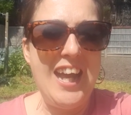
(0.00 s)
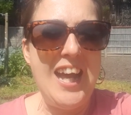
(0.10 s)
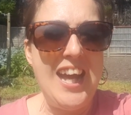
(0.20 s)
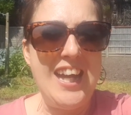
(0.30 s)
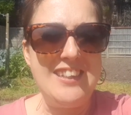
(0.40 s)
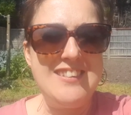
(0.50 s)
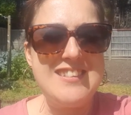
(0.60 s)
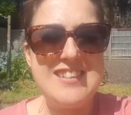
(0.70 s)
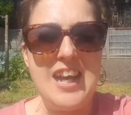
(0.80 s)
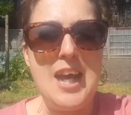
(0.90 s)
and
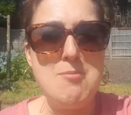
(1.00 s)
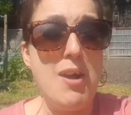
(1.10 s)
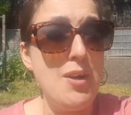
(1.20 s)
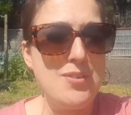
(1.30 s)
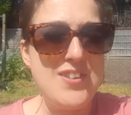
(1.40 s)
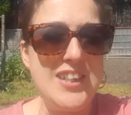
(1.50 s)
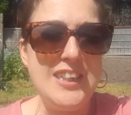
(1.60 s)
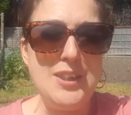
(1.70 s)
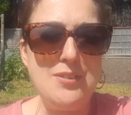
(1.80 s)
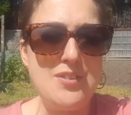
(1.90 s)
um, I'll see
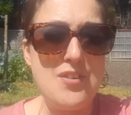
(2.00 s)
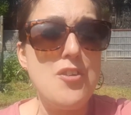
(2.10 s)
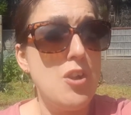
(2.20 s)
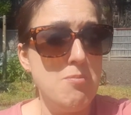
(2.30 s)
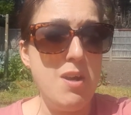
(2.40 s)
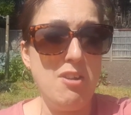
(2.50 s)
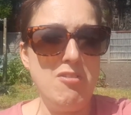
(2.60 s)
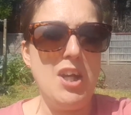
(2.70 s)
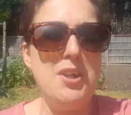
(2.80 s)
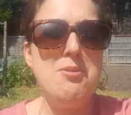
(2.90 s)
you
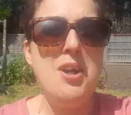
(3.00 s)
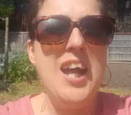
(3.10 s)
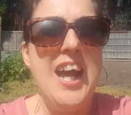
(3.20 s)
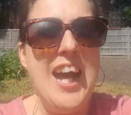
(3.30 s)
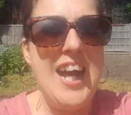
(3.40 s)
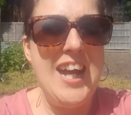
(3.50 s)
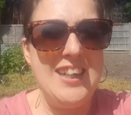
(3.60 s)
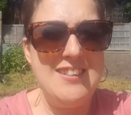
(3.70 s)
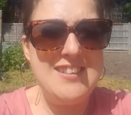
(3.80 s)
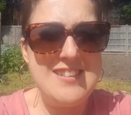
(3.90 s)
tomorrow,
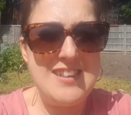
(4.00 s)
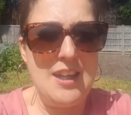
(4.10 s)
and